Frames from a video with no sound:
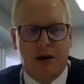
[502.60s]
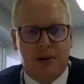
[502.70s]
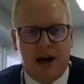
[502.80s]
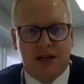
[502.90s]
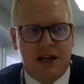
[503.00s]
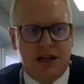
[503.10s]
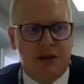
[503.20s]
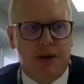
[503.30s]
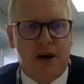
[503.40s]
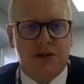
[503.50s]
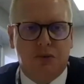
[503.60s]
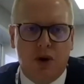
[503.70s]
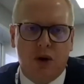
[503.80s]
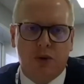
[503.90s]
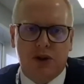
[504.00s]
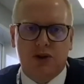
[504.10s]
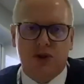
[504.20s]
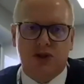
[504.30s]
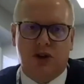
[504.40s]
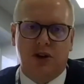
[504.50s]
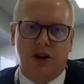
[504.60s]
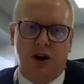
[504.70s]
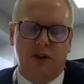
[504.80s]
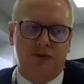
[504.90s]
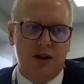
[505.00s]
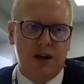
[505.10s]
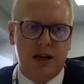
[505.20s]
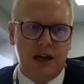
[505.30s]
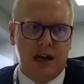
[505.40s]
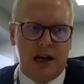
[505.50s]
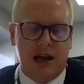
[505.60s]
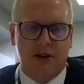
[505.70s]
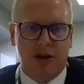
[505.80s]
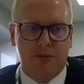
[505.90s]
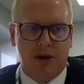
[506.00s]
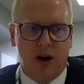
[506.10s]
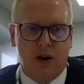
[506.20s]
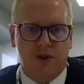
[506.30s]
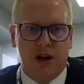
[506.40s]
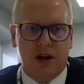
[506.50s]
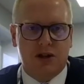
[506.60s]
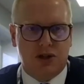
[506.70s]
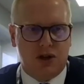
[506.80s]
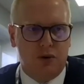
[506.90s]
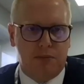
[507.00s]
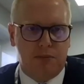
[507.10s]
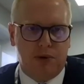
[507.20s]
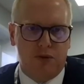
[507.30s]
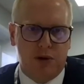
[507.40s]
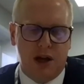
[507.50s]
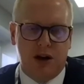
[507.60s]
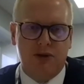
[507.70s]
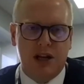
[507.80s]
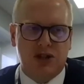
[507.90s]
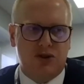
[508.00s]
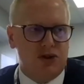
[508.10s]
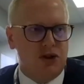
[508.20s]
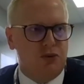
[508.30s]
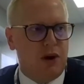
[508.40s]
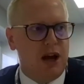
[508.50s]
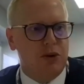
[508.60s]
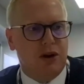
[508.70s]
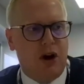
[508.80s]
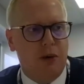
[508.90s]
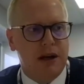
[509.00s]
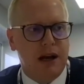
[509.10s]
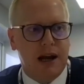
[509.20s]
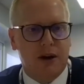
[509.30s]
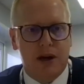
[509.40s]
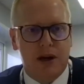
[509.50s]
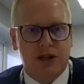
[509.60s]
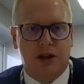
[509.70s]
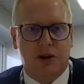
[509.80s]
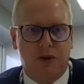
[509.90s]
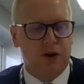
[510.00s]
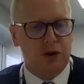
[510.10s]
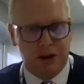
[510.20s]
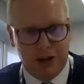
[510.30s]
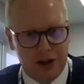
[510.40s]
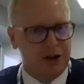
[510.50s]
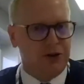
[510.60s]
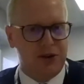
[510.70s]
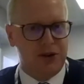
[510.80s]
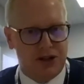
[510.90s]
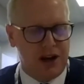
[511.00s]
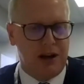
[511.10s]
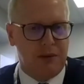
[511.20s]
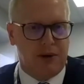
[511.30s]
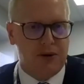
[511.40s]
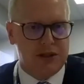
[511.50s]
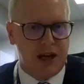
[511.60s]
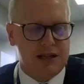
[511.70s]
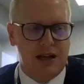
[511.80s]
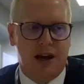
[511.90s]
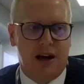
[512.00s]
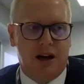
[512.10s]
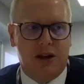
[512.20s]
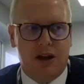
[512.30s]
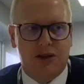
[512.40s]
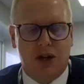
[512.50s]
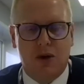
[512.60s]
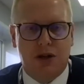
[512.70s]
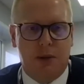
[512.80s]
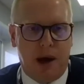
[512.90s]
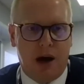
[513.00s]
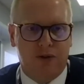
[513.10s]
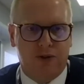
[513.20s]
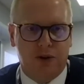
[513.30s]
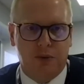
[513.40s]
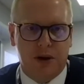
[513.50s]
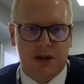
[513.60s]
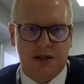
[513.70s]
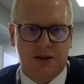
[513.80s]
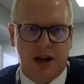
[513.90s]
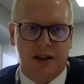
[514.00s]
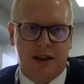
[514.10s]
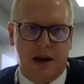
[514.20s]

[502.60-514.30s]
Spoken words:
but actually to be able to work with others on a kind of really clear remit of school improvement in a really structured way with a common language that we've all learned through this training process, I think is hugely powerful. And so that